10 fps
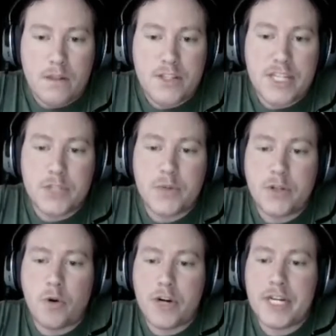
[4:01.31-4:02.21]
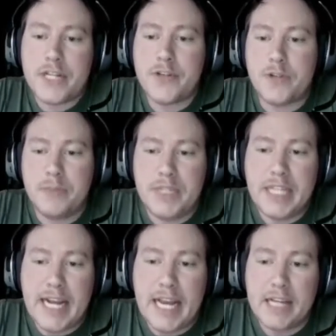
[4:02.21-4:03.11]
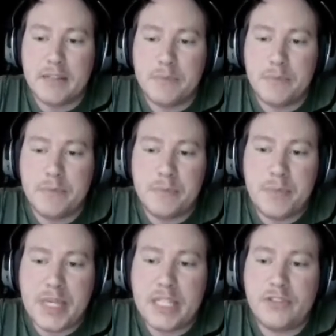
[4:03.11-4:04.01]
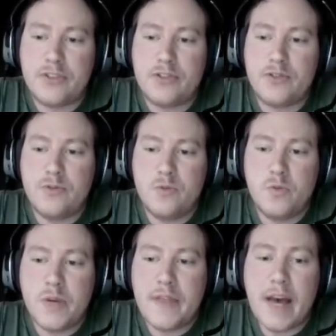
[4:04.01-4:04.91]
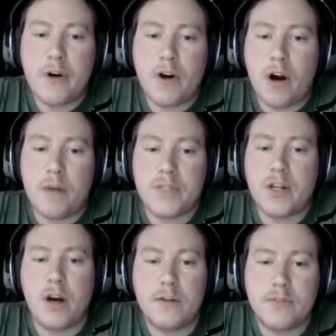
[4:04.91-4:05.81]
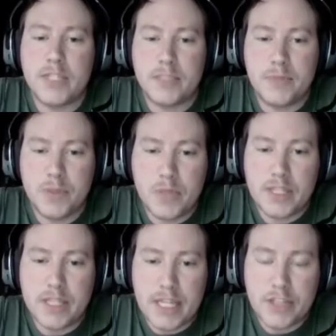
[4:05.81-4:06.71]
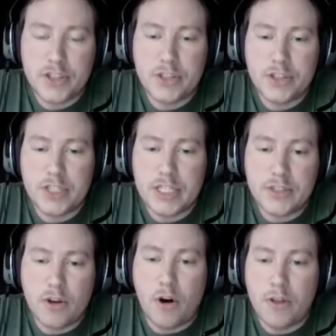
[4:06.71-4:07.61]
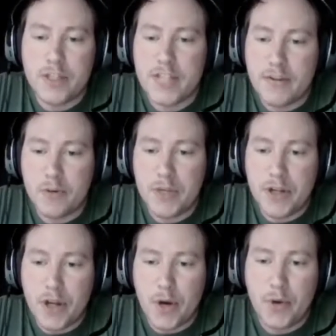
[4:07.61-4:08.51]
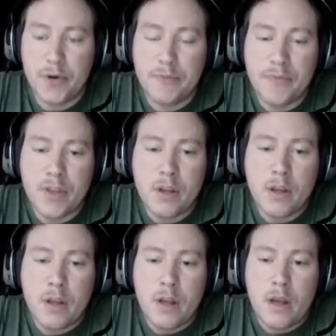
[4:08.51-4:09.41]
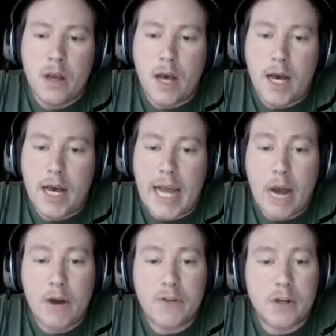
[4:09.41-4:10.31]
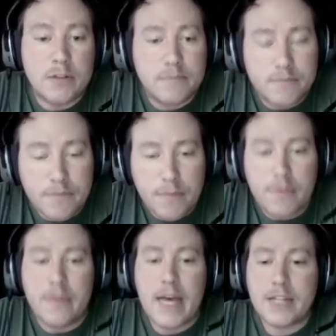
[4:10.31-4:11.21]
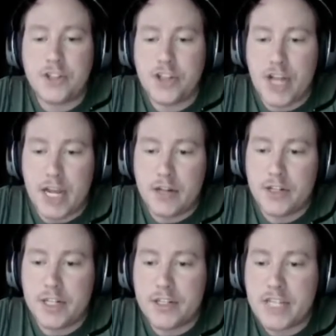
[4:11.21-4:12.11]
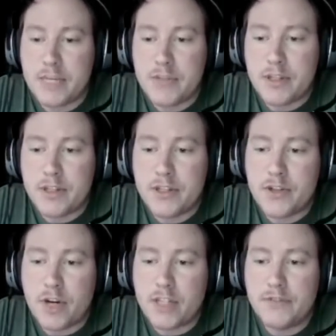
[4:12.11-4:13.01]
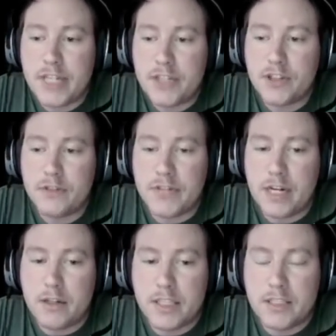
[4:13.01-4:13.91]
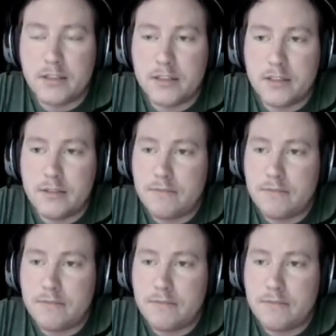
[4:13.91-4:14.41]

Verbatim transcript: since recorded history began, peace without armed conflict between the nations is all that's ever been known. Uh, however, that's changed. It seems the destructive nature of Garland